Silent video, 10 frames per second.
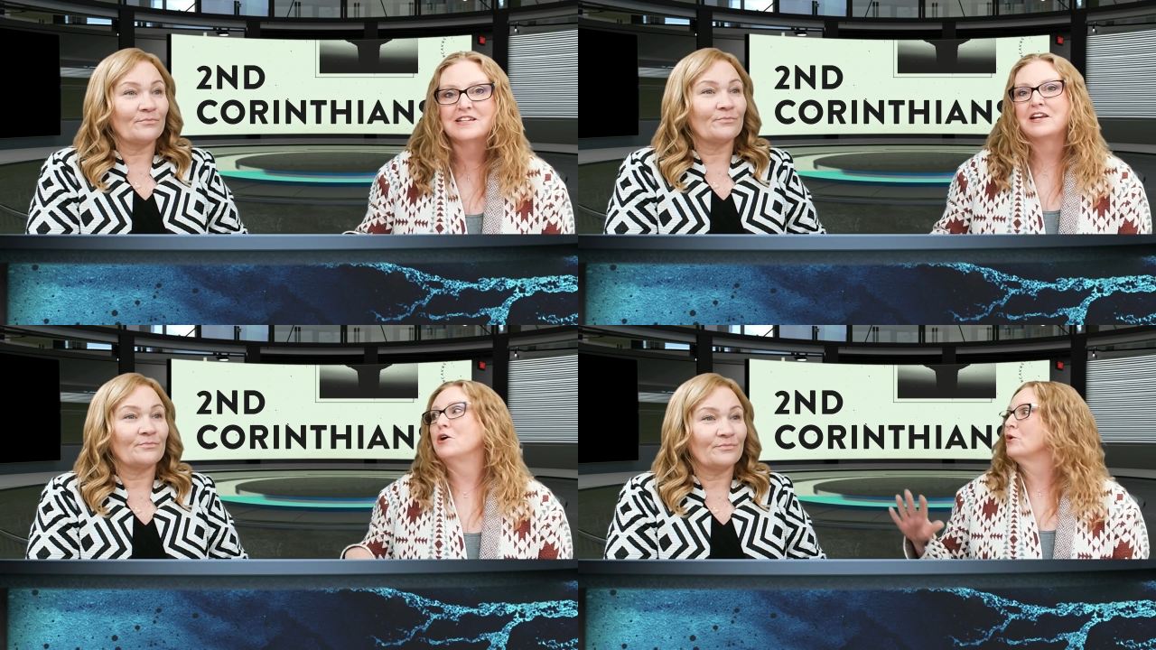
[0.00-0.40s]

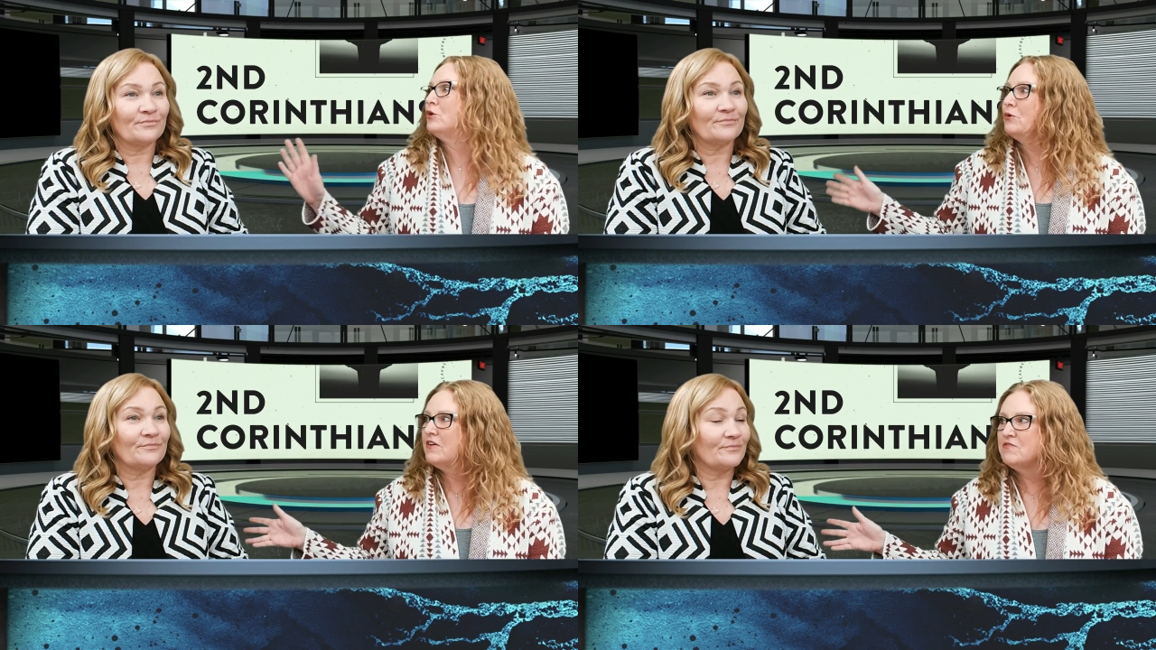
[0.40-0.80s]
Speaker 1: I know
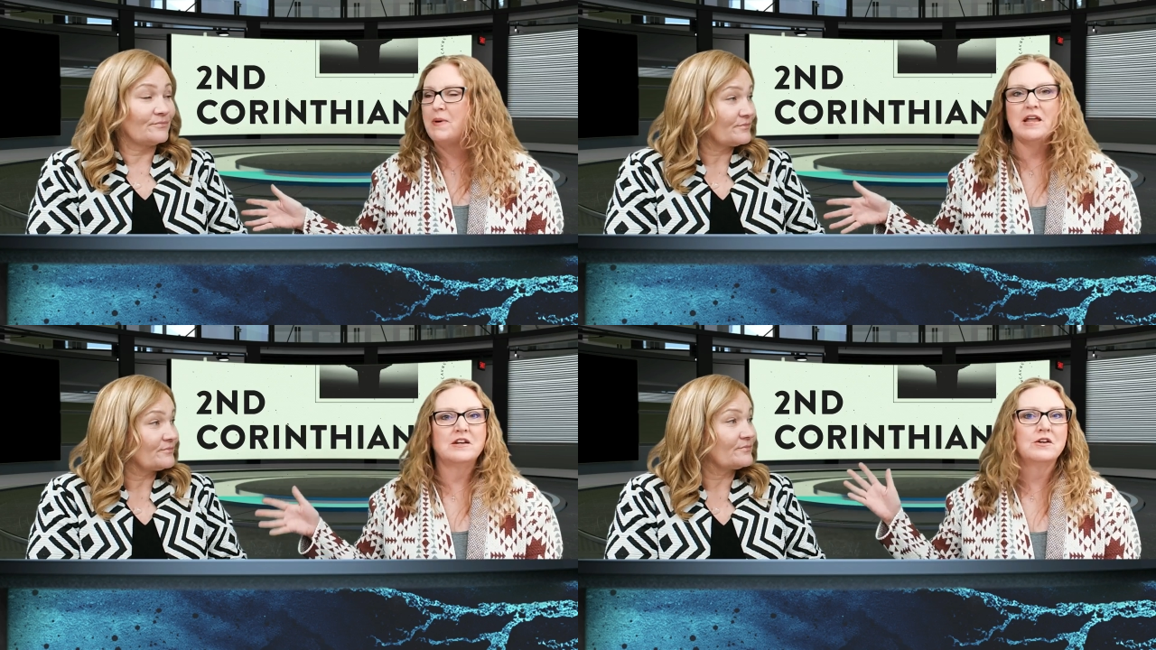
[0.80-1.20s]
you have
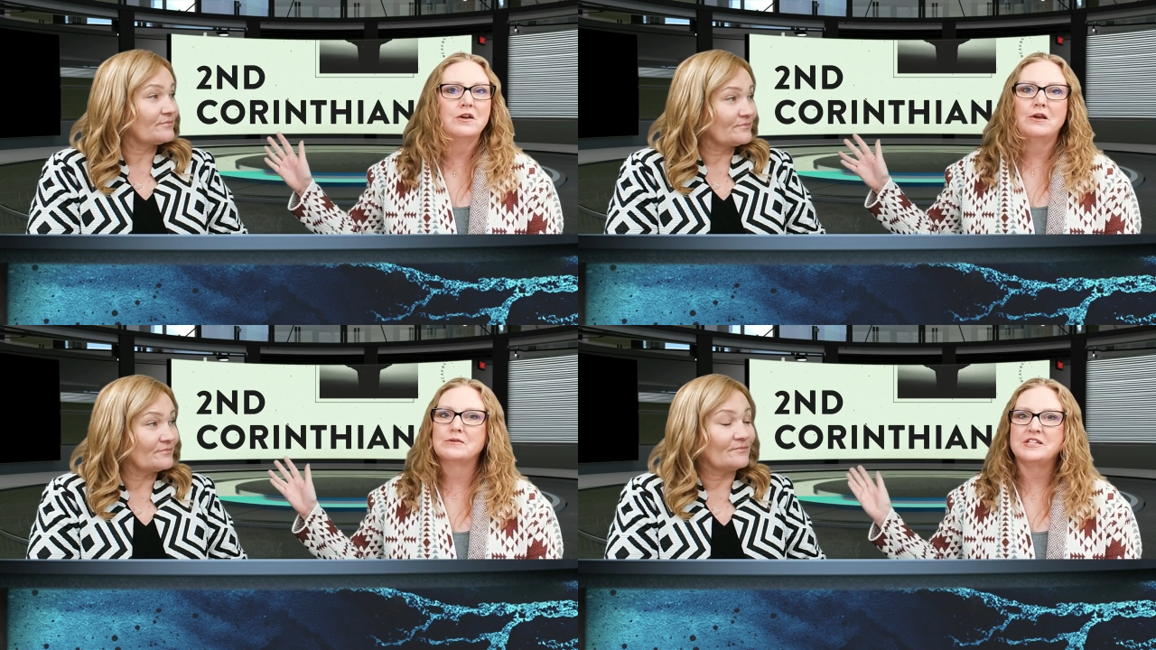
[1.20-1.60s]
been,
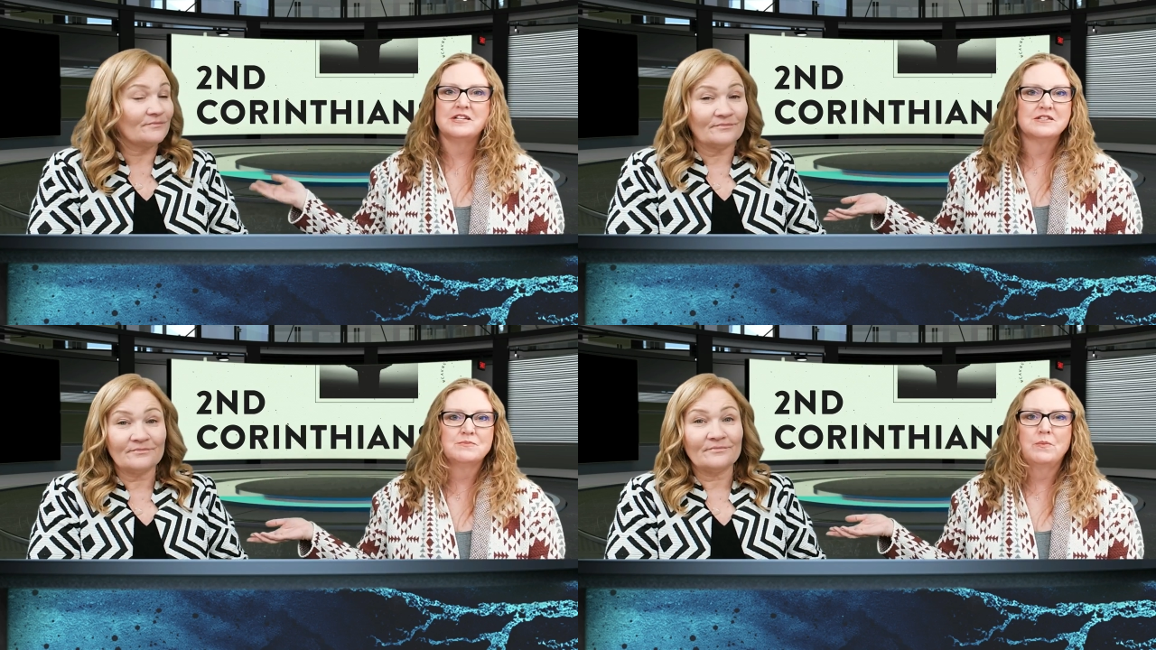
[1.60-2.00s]
you know,
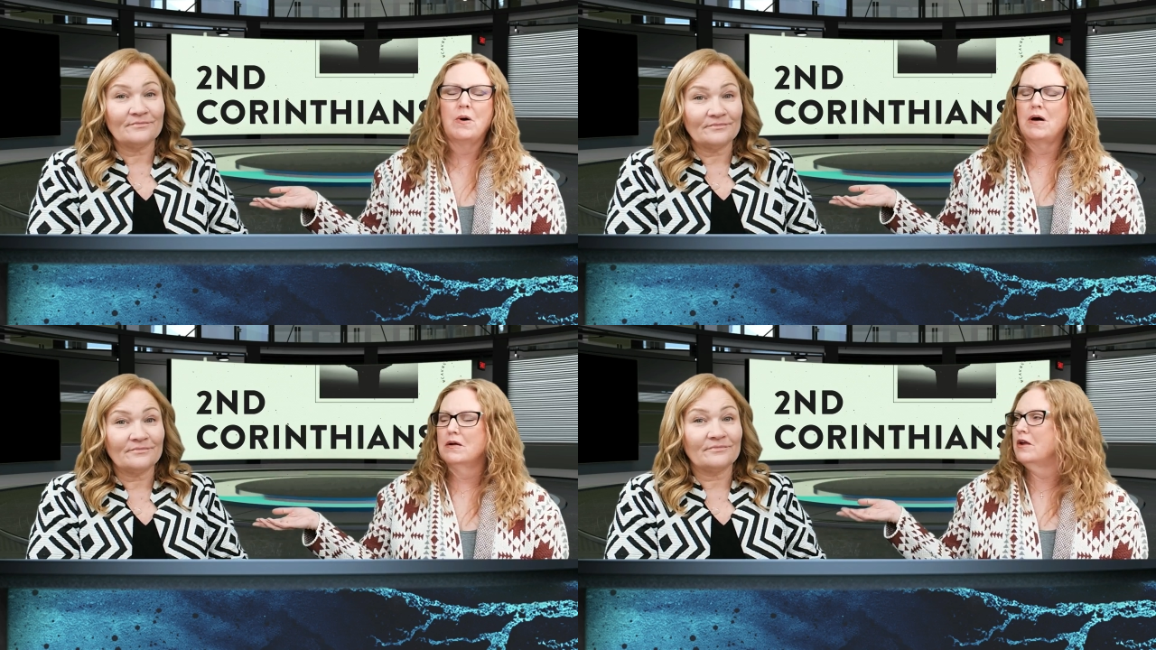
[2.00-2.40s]
Tina's
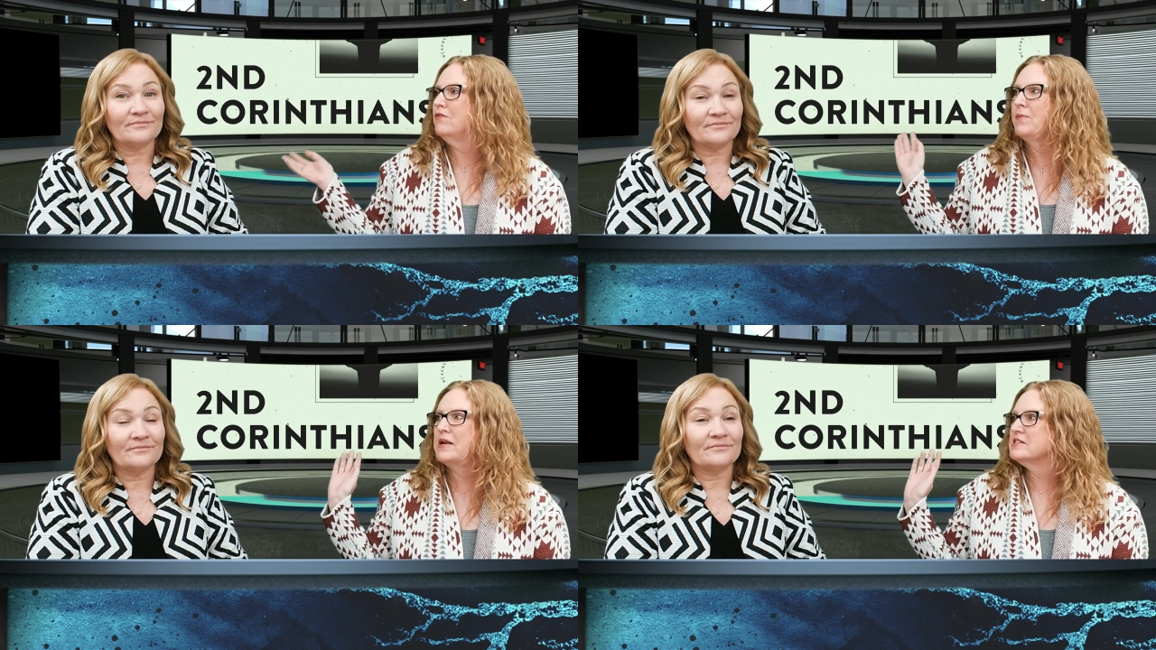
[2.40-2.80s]
uh,
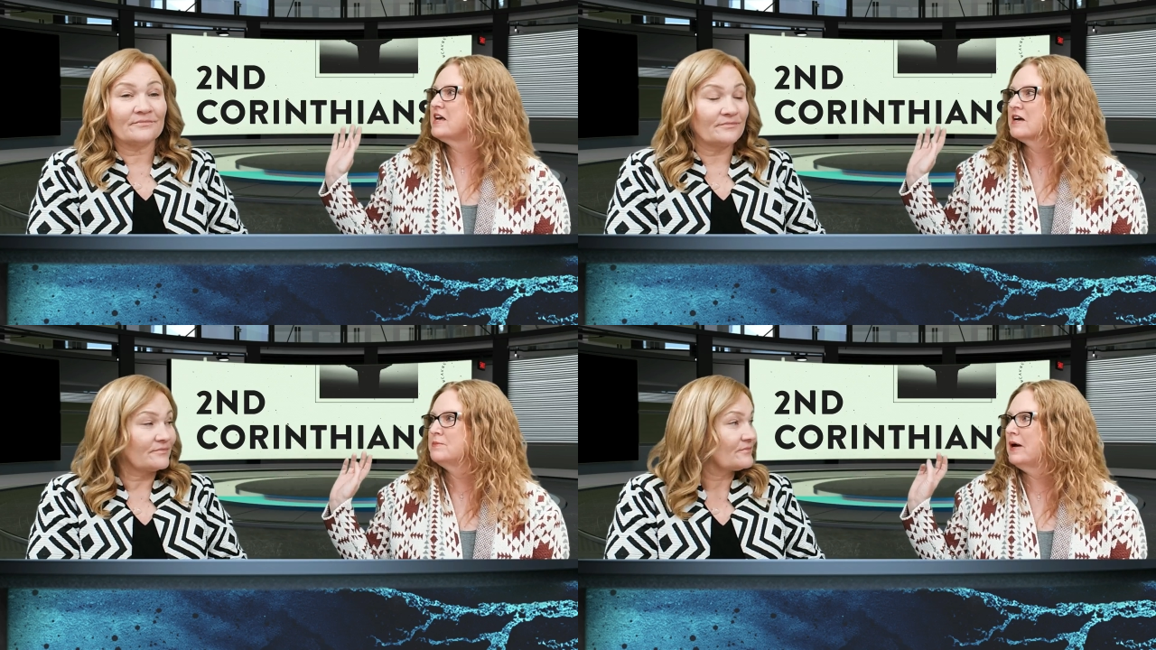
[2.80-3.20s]
you've been attacked by